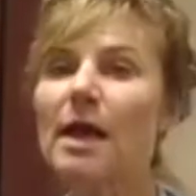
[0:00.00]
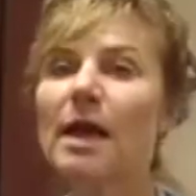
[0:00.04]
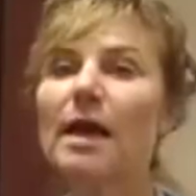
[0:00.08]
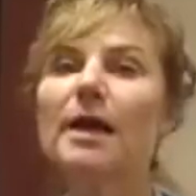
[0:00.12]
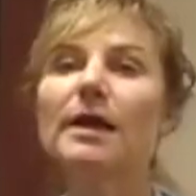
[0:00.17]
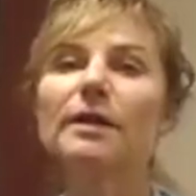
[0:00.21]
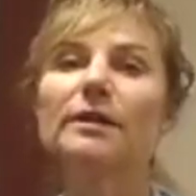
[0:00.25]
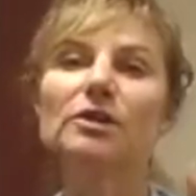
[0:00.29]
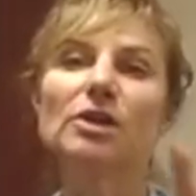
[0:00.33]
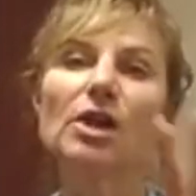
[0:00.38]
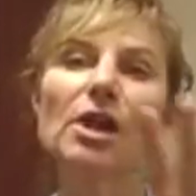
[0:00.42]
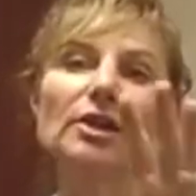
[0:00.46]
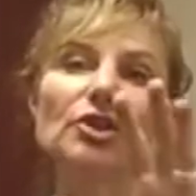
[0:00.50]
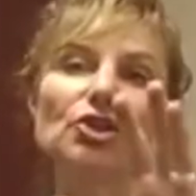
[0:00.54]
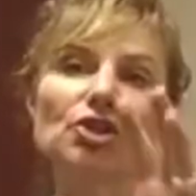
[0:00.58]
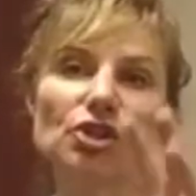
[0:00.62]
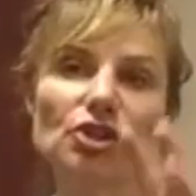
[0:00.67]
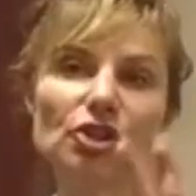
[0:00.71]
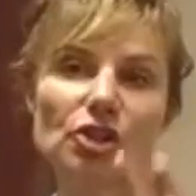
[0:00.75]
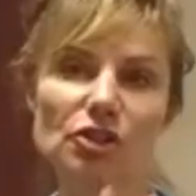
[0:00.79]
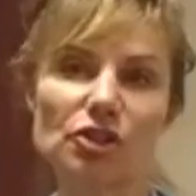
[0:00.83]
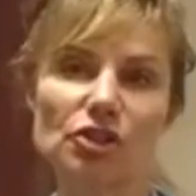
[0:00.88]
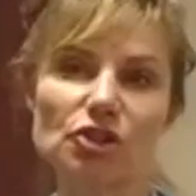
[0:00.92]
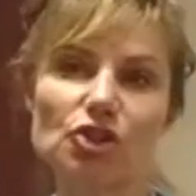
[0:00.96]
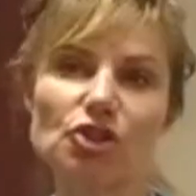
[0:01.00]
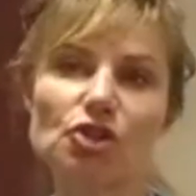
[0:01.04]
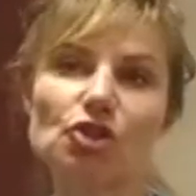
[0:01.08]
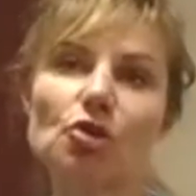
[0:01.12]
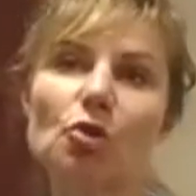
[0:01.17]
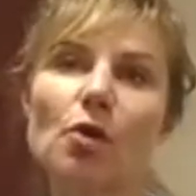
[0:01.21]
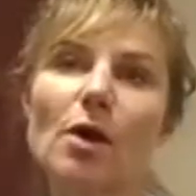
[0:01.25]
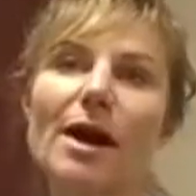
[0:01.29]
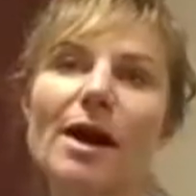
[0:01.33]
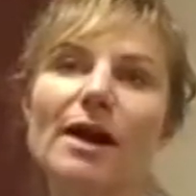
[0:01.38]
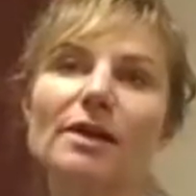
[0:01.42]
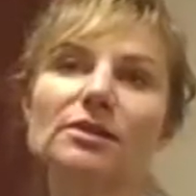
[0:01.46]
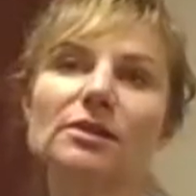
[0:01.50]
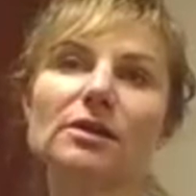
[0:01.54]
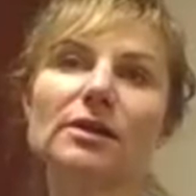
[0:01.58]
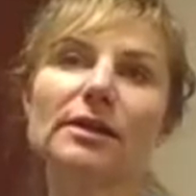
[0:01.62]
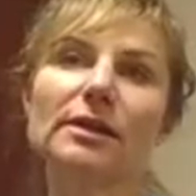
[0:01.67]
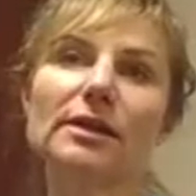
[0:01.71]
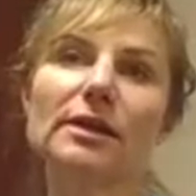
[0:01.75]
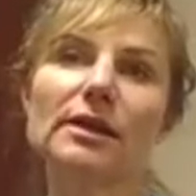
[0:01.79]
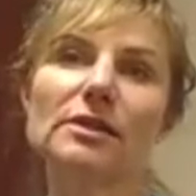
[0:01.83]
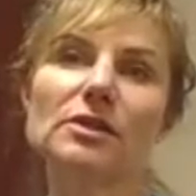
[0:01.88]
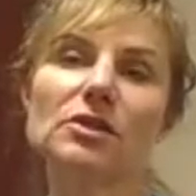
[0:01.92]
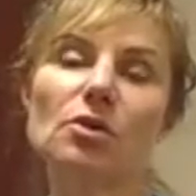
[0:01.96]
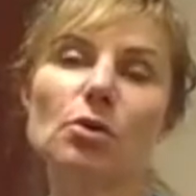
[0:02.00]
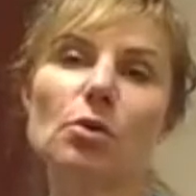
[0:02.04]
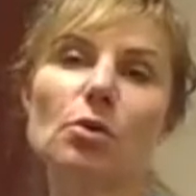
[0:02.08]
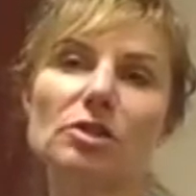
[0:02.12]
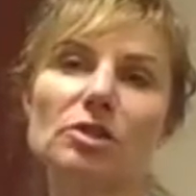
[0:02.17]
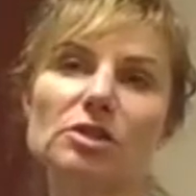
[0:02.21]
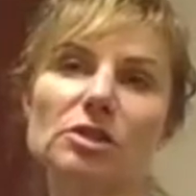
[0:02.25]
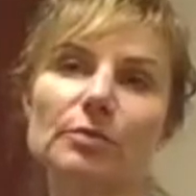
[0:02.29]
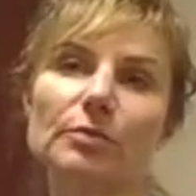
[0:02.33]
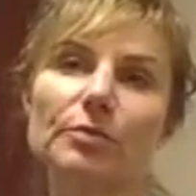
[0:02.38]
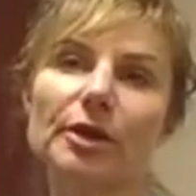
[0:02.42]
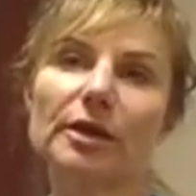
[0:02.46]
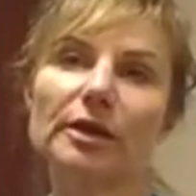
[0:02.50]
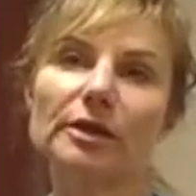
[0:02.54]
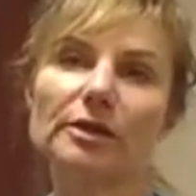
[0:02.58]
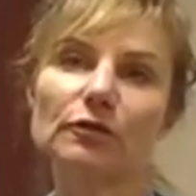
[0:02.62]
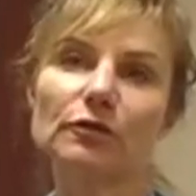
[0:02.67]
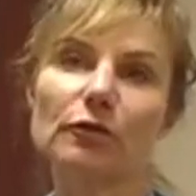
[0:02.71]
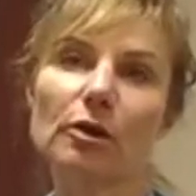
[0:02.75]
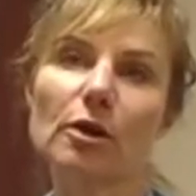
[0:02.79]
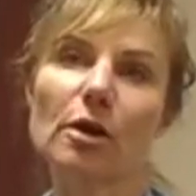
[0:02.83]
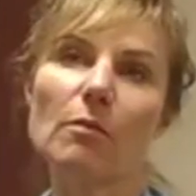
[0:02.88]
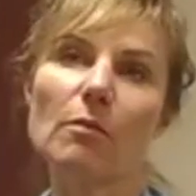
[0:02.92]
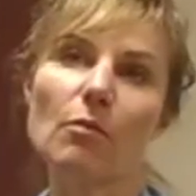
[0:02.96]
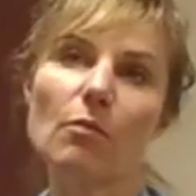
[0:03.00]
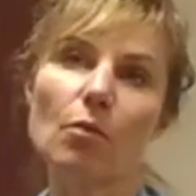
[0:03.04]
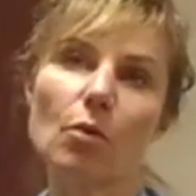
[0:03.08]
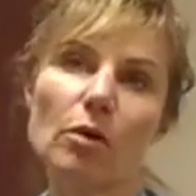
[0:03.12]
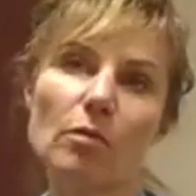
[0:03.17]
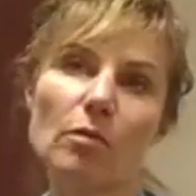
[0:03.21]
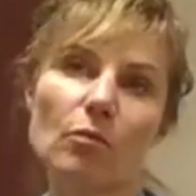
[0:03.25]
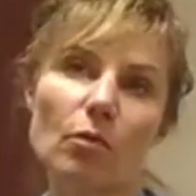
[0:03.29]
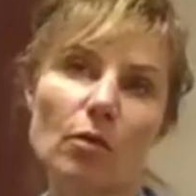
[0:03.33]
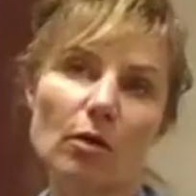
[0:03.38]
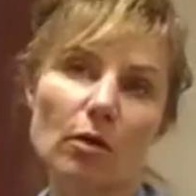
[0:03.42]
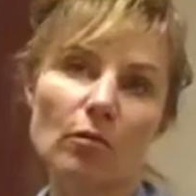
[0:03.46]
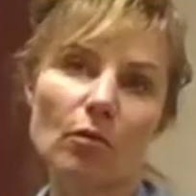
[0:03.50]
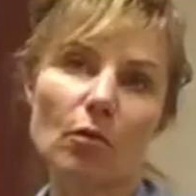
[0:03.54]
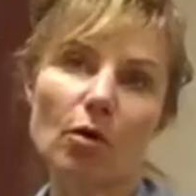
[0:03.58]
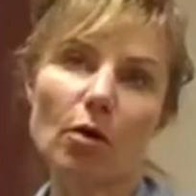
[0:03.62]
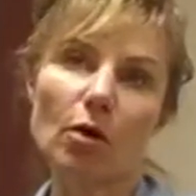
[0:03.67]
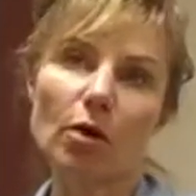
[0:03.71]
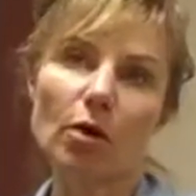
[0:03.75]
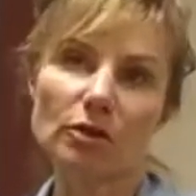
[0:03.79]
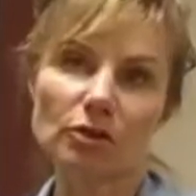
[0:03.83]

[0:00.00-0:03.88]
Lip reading: And she just gradually gets the horse to pick his foot up more and more and more